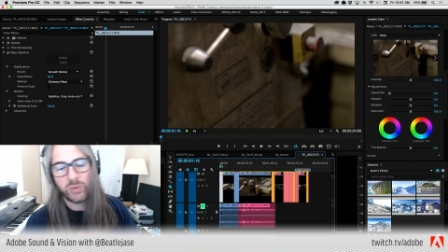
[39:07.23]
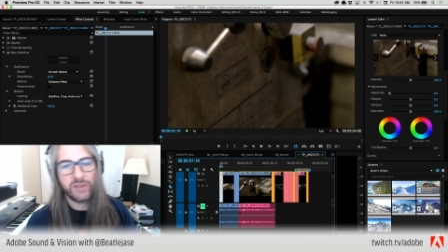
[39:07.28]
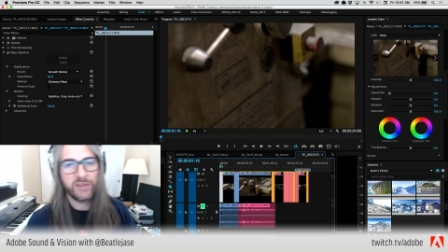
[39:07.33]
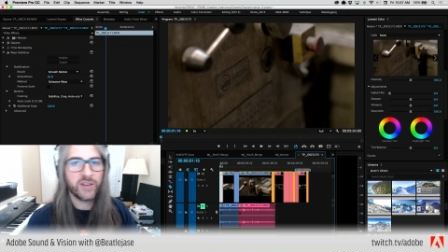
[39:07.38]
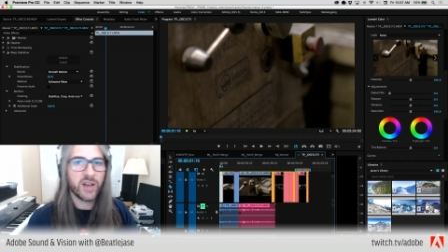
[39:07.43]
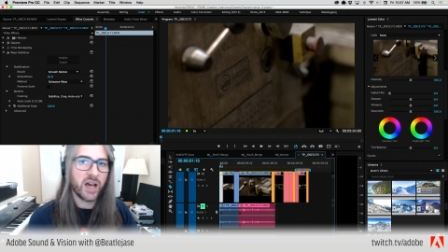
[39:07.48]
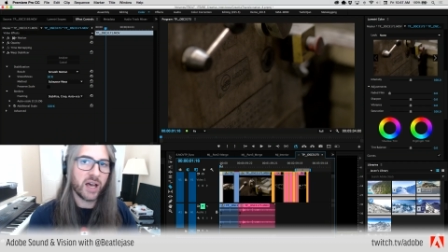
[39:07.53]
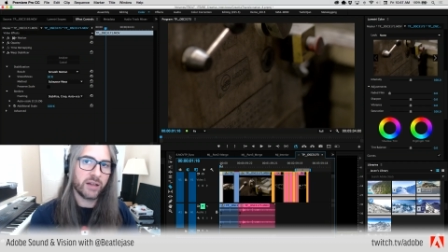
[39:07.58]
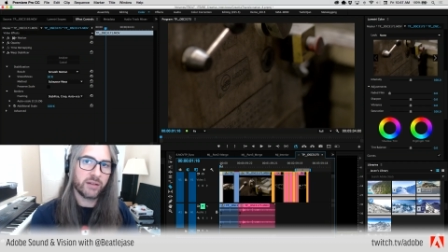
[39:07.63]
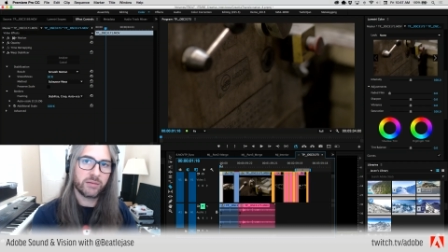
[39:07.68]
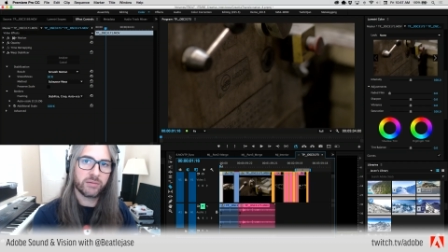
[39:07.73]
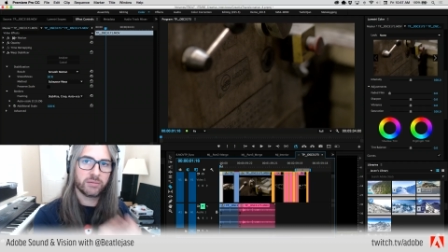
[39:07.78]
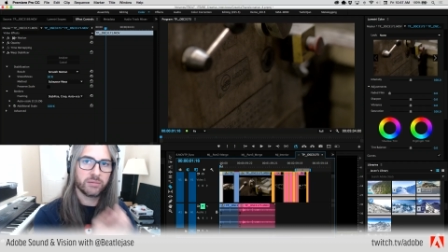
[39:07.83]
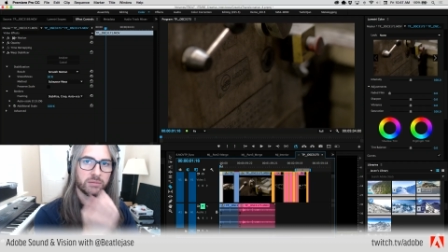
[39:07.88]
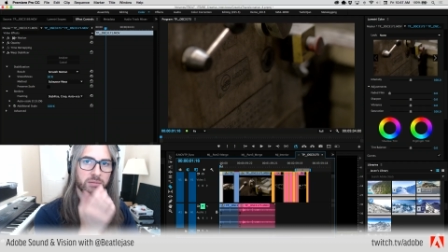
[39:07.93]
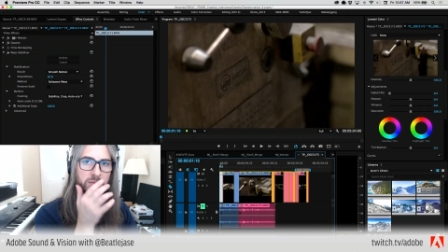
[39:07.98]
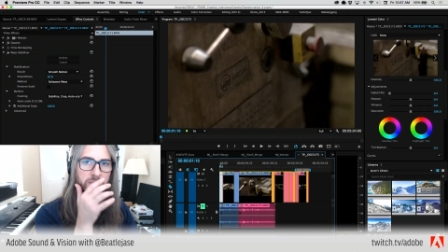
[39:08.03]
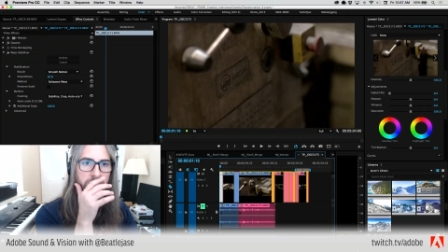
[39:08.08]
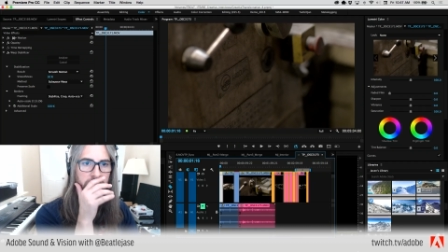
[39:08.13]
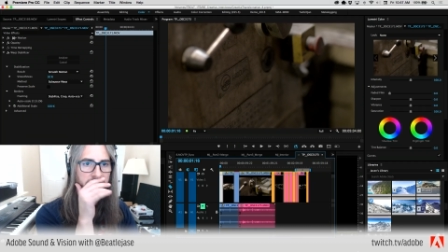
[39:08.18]
We've got
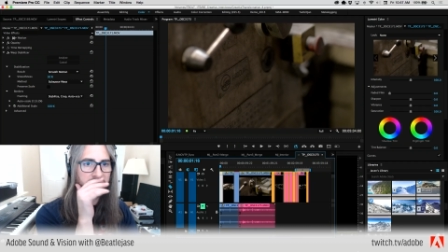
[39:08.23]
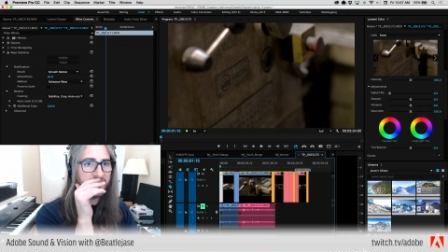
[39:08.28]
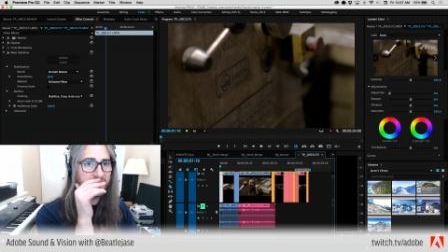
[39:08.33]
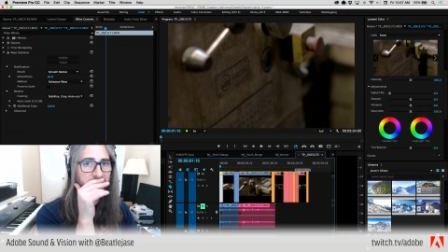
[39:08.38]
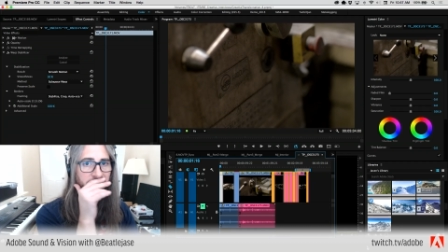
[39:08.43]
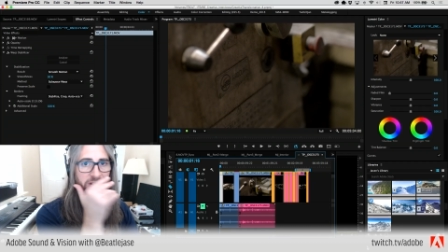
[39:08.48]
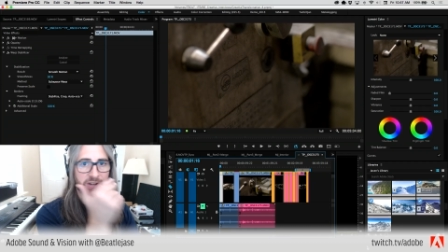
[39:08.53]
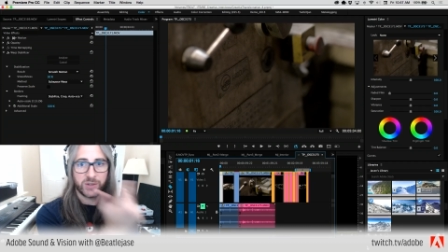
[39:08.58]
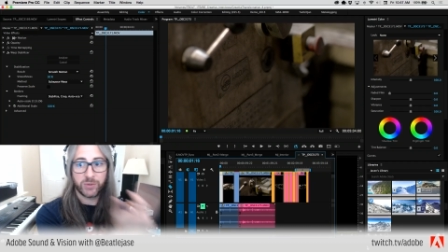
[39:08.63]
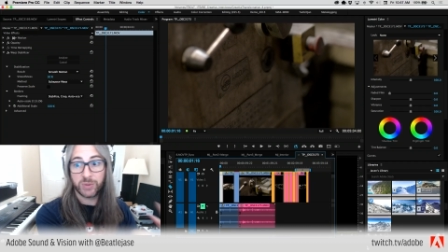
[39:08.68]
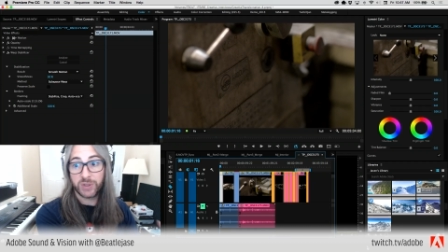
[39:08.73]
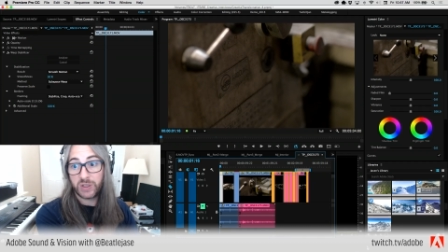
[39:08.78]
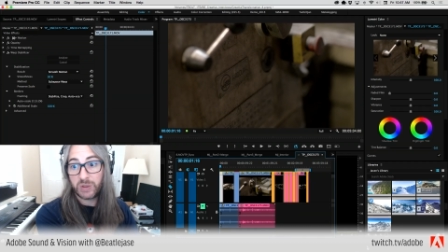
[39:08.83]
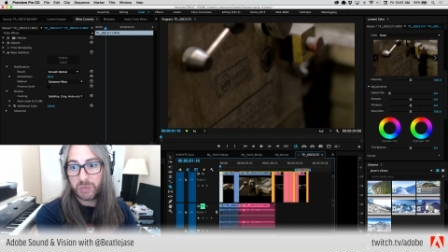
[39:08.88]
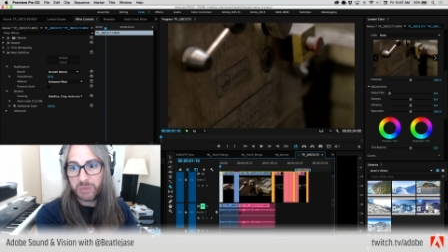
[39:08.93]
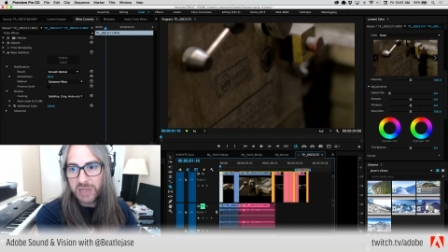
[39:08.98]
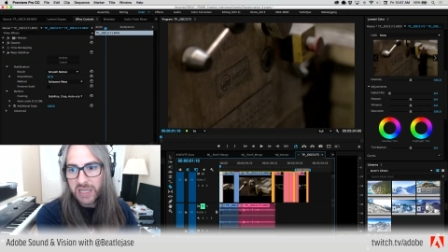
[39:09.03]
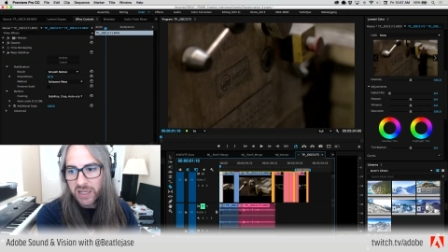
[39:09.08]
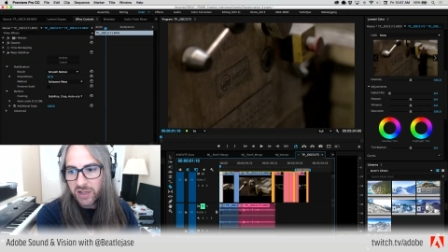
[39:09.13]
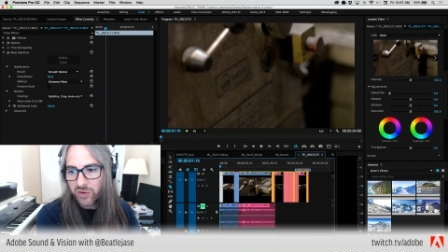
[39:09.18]
integration with
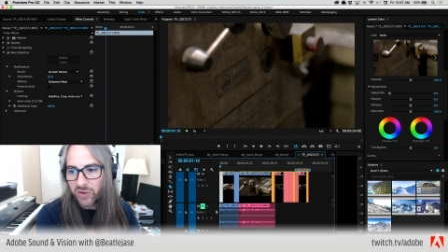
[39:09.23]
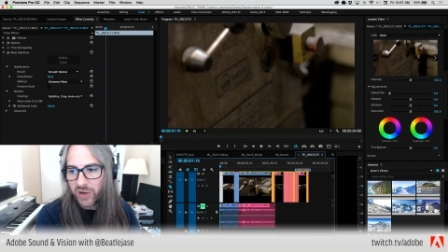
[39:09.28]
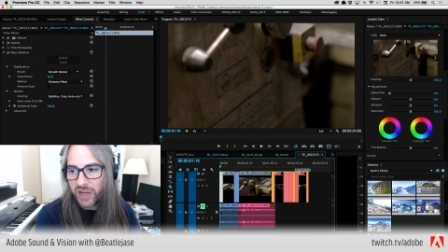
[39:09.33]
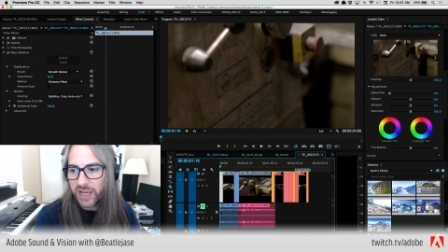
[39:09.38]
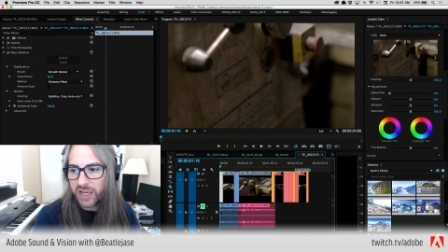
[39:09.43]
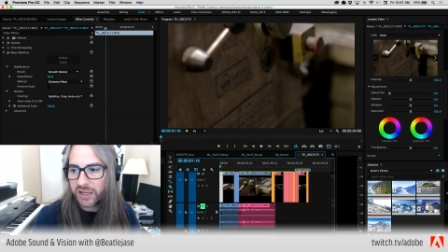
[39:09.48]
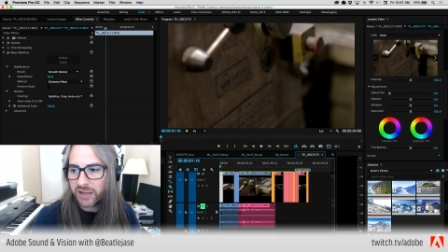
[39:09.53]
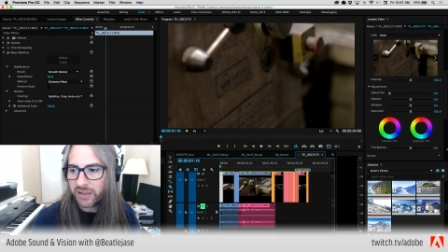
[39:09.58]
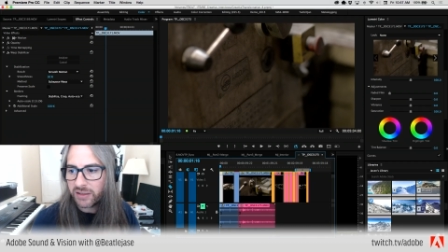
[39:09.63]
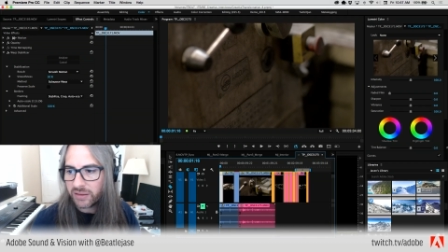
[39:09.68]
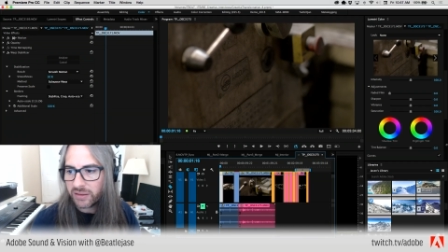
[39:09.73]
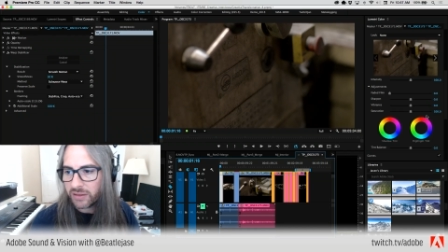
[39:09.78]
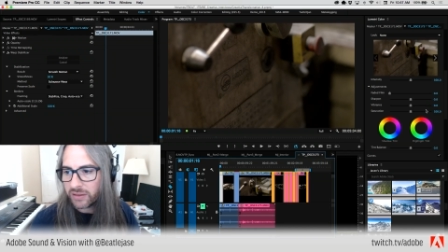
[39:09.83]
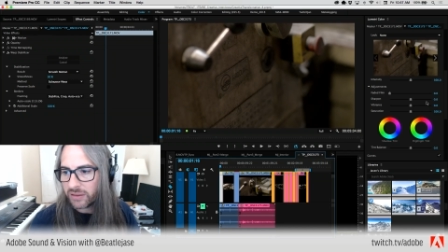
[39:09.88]
SpeedGrade.